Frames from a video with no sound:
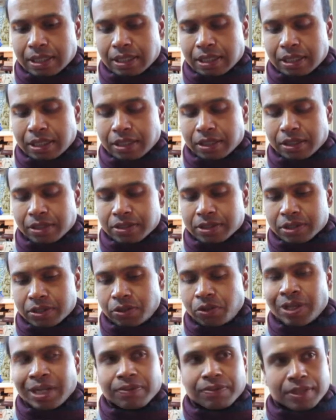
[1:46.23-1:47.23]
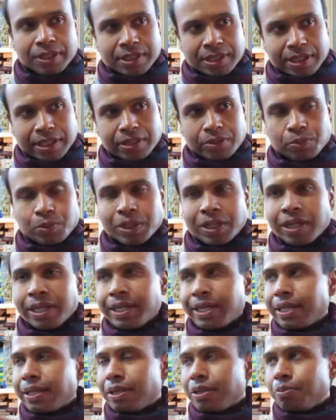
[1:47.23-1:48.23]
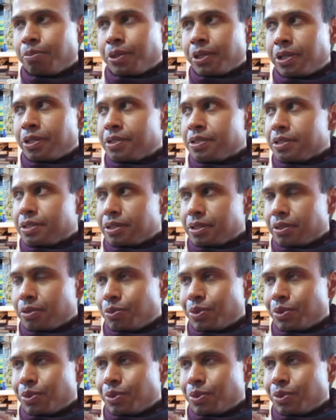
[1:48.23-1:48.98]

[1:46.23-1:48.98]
Uh, so you have this thing, when I get the person,